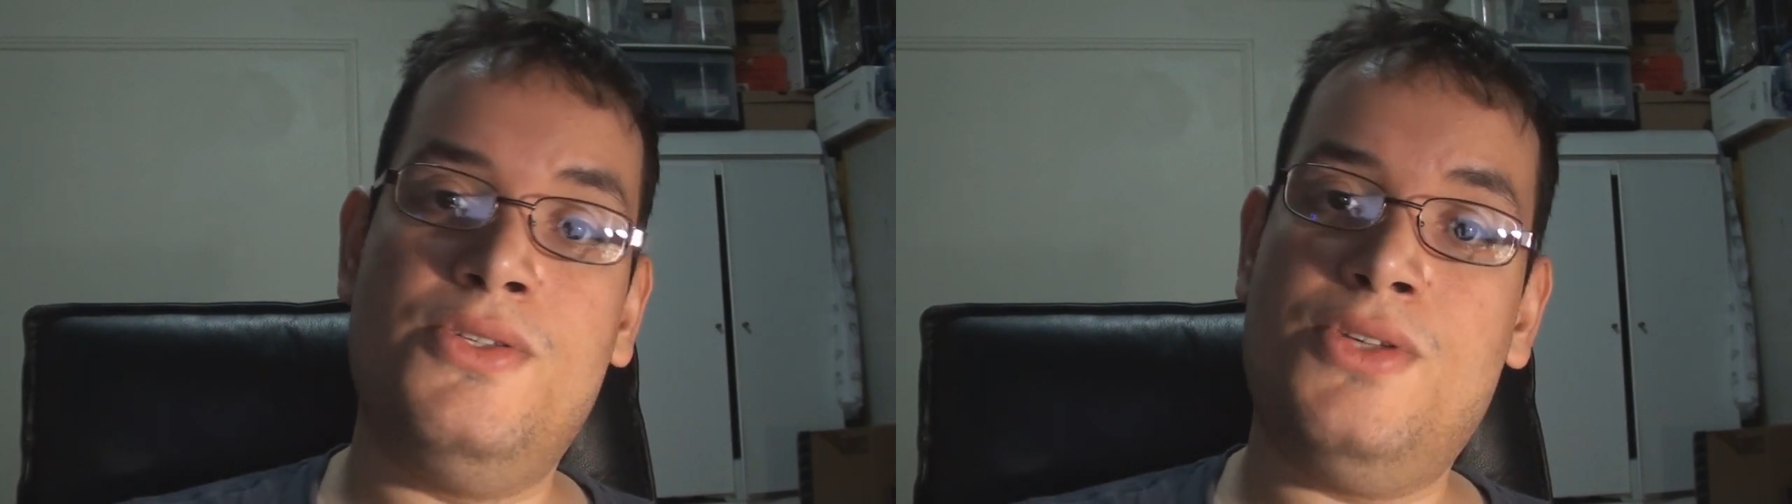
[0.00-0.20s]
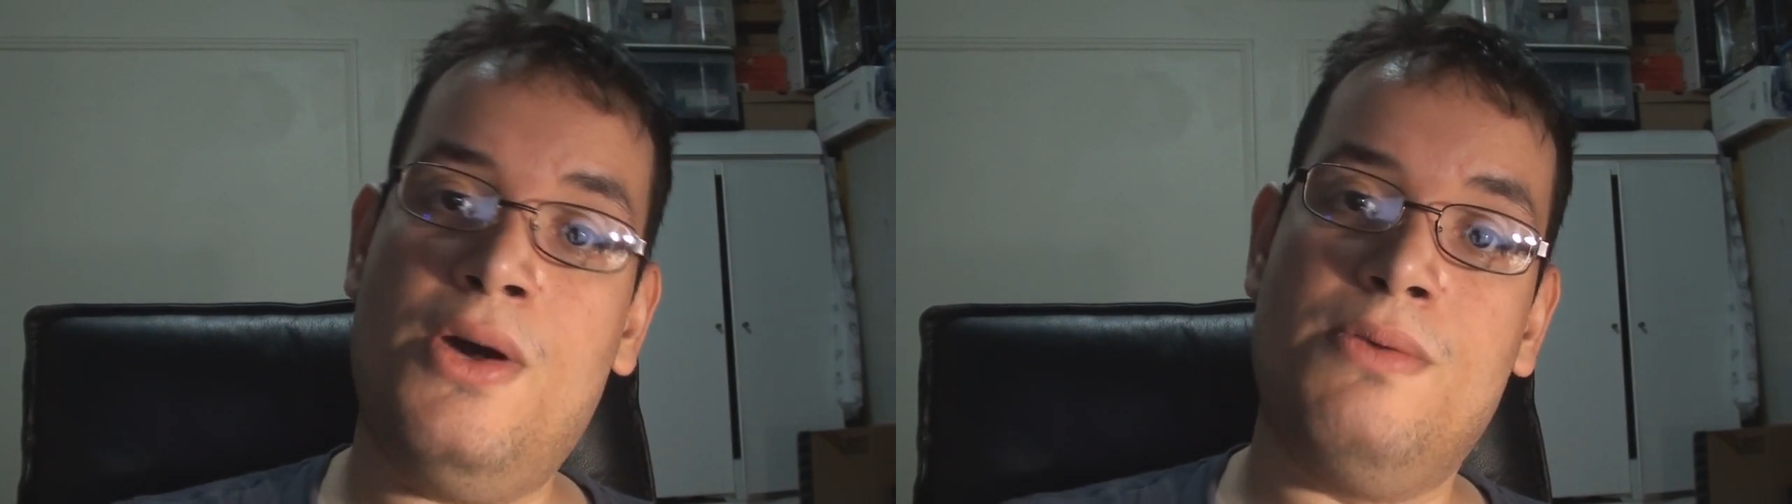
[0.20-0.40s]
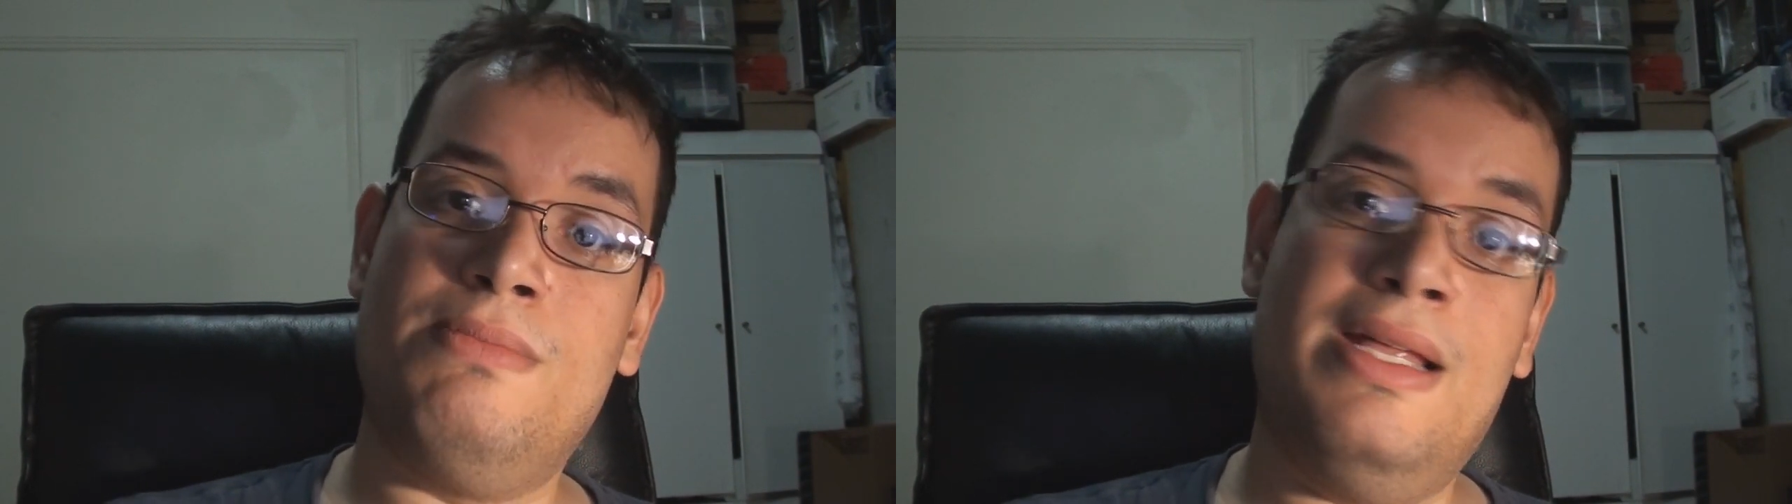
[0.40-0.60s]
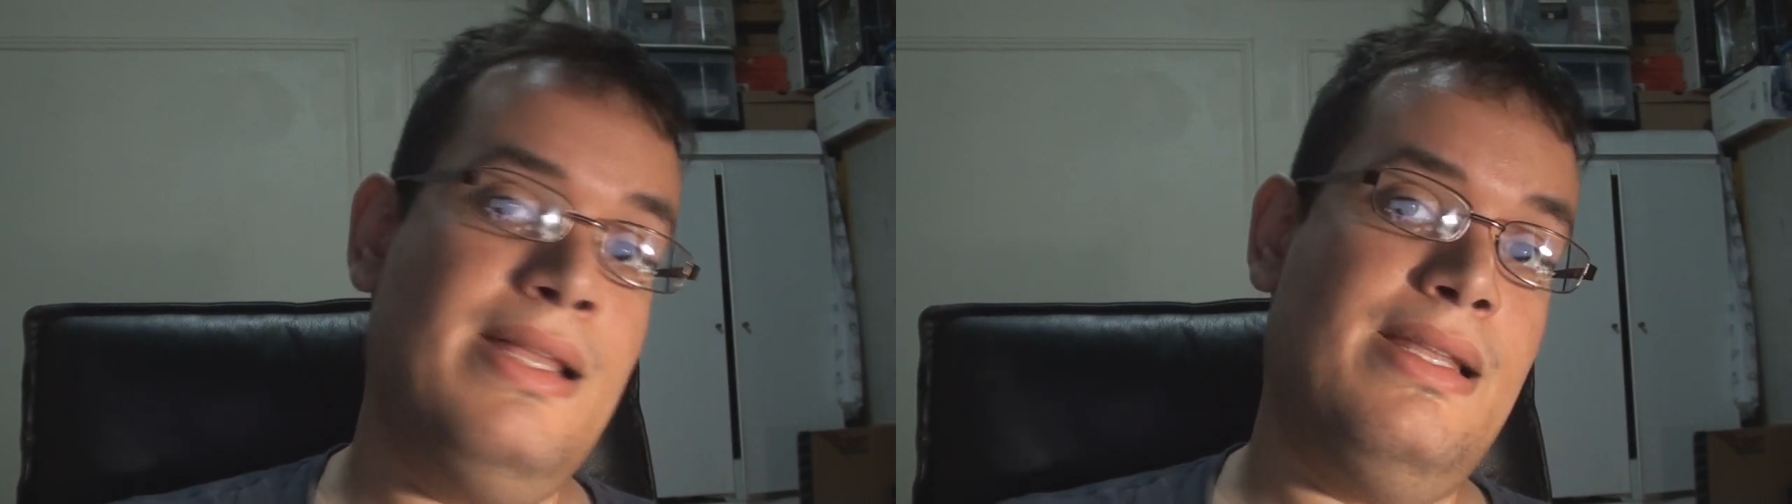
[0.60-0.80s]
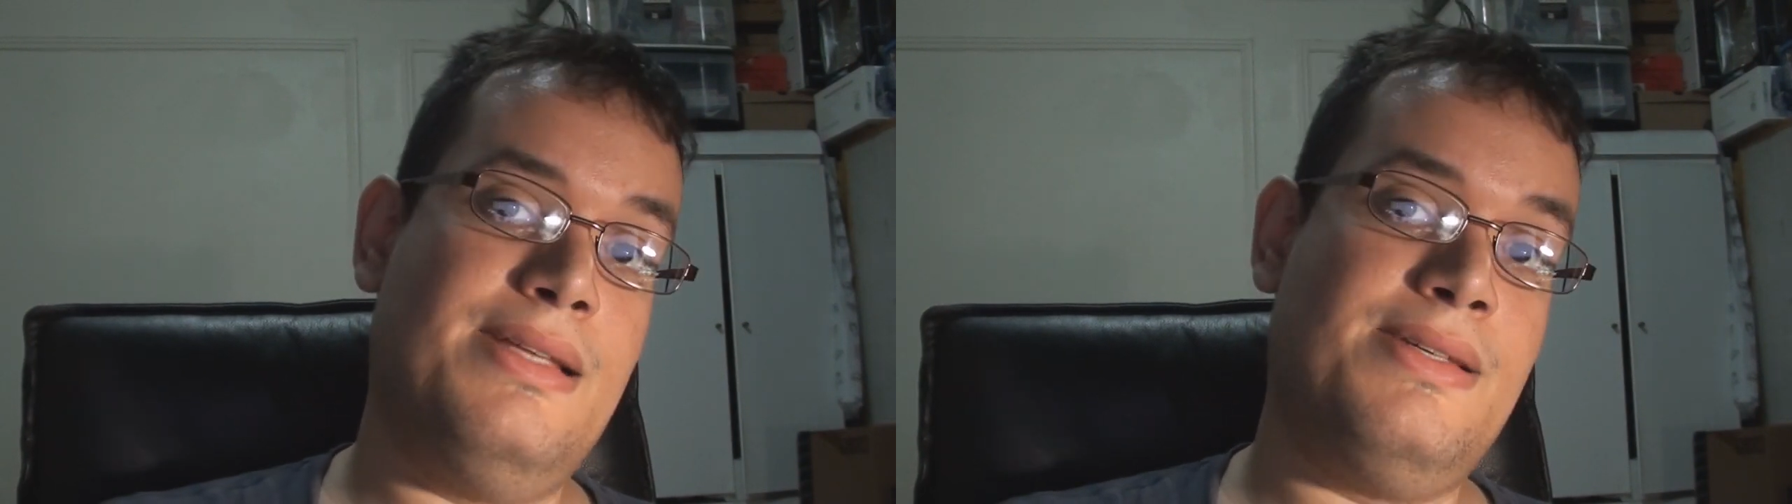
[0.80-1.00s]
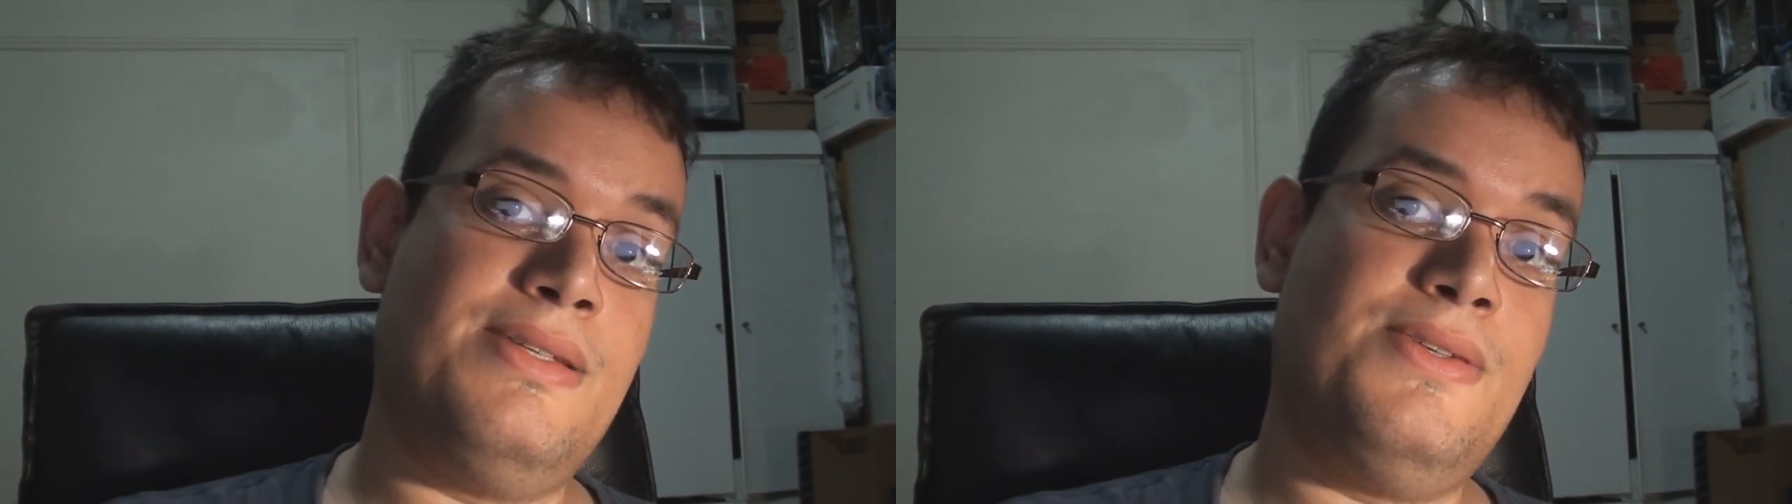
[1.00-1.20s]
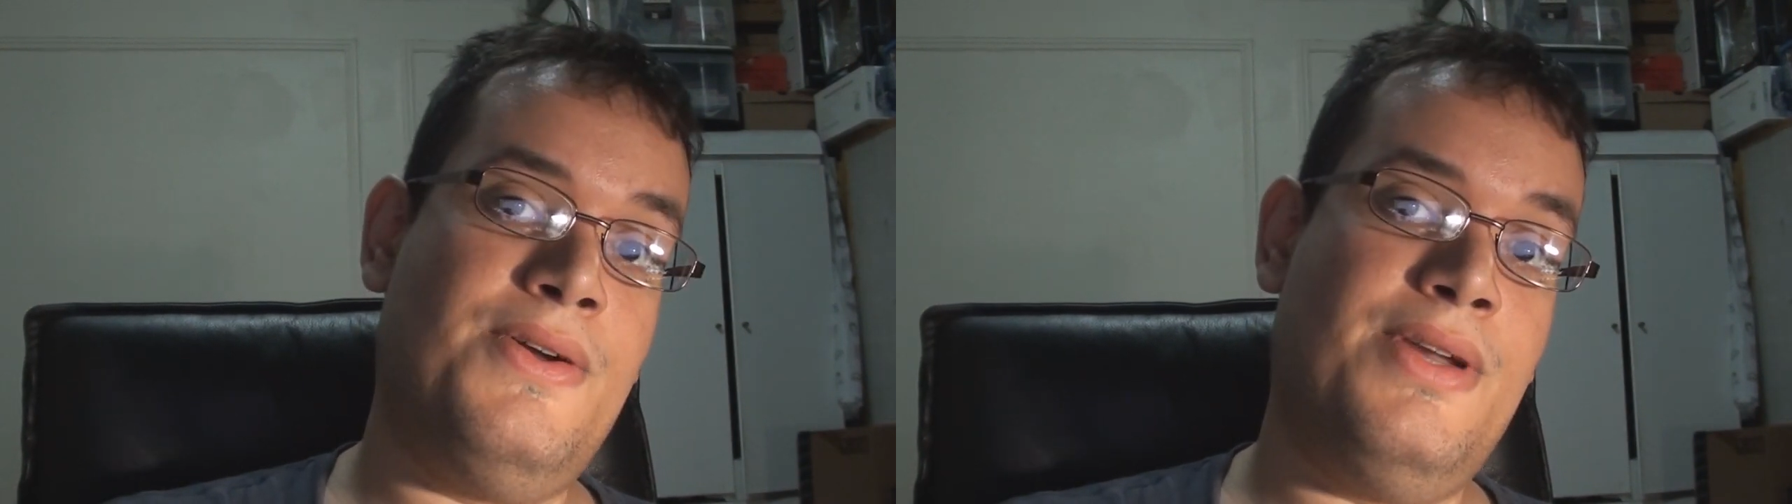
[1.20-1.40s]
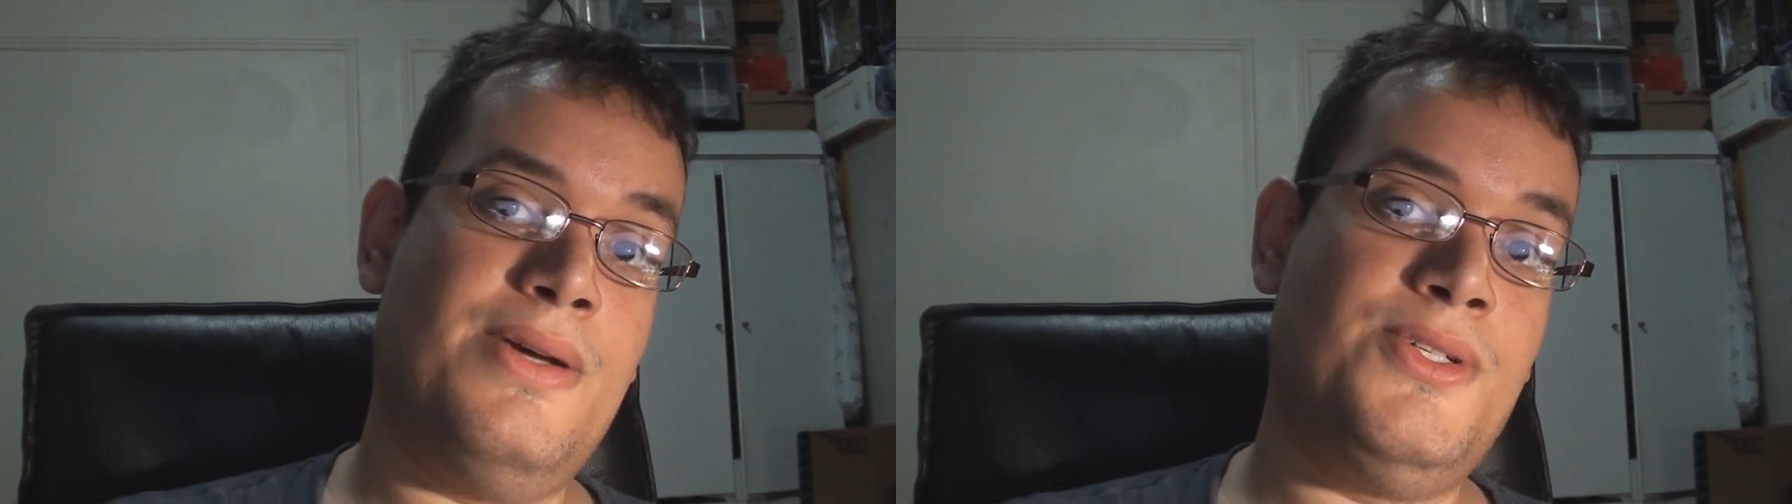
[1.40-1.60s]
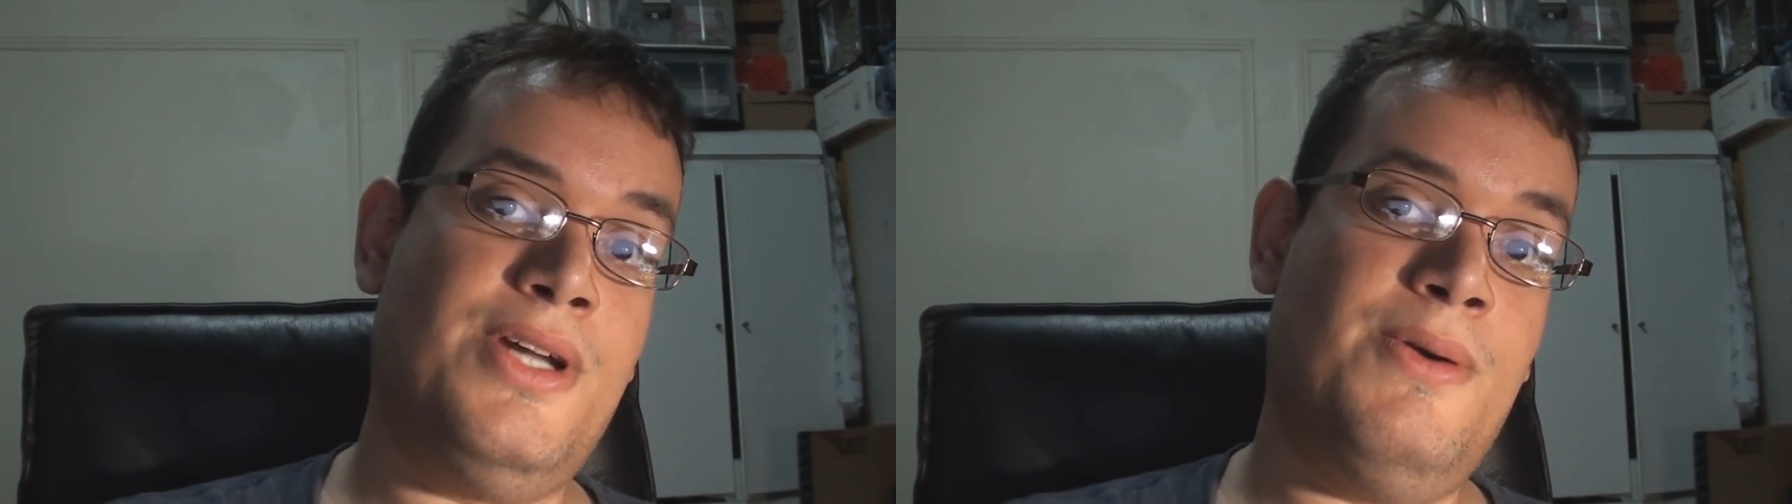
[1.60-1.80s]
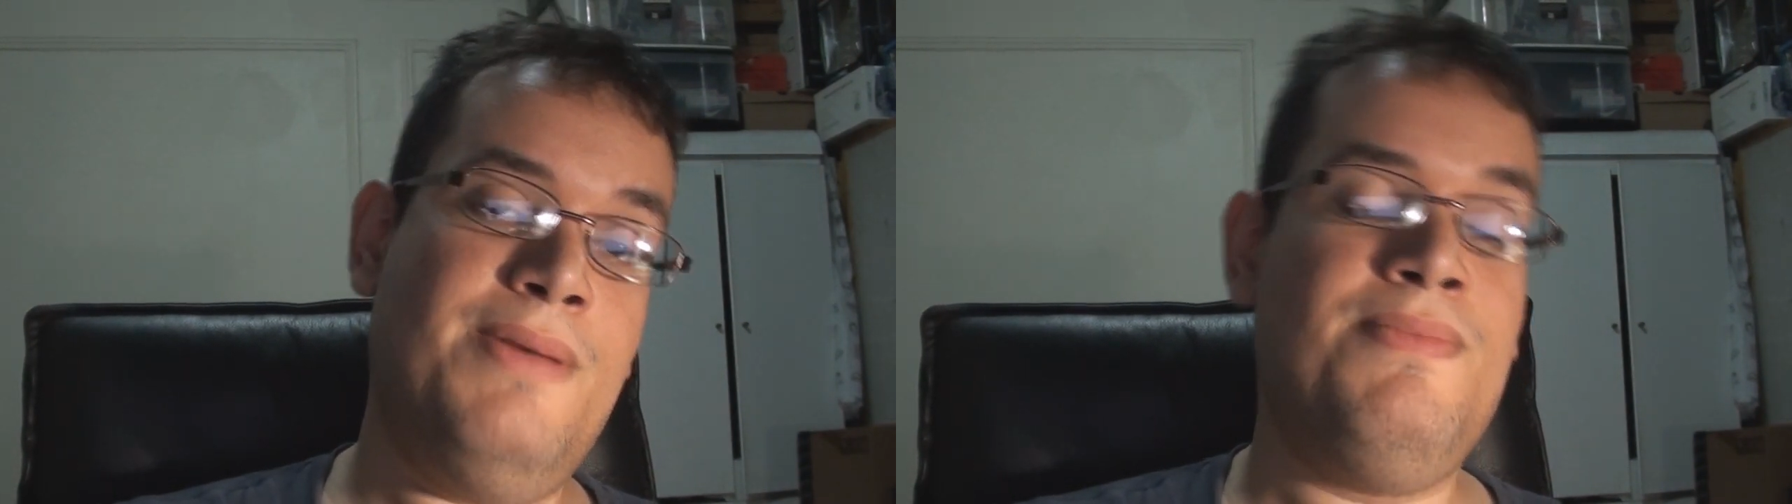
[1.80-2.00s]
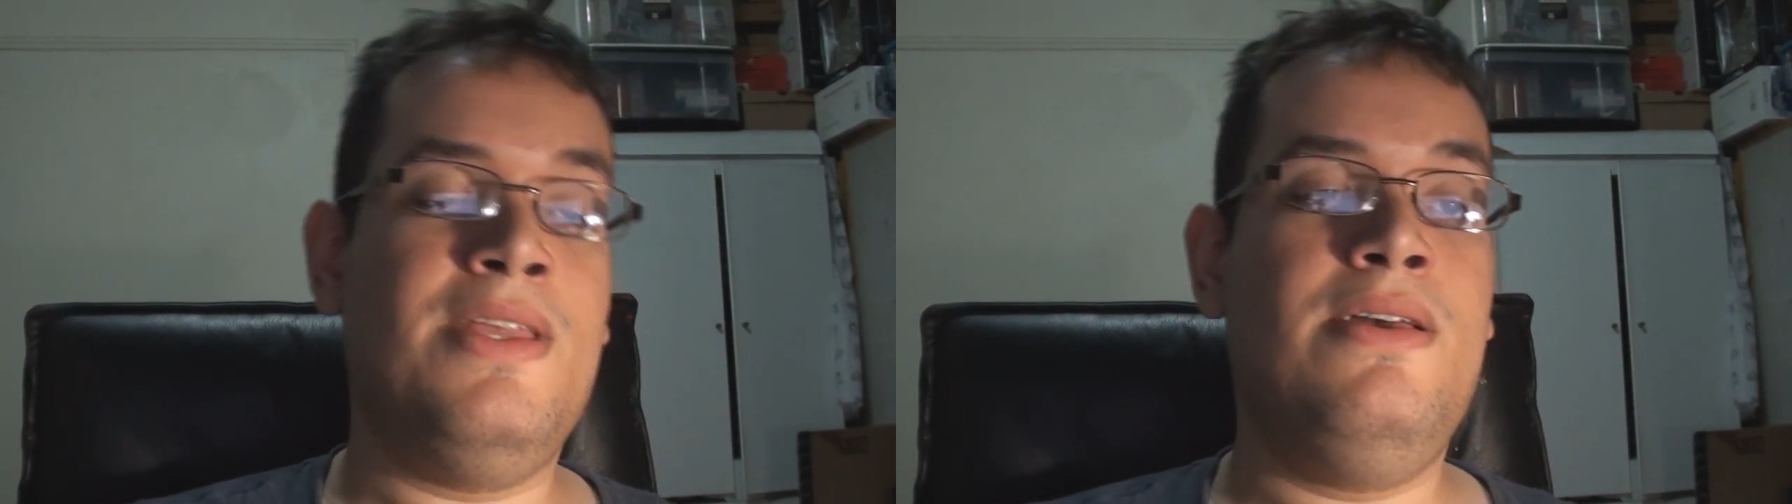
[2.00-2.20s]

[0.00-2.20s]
So, let's get started now, shall we?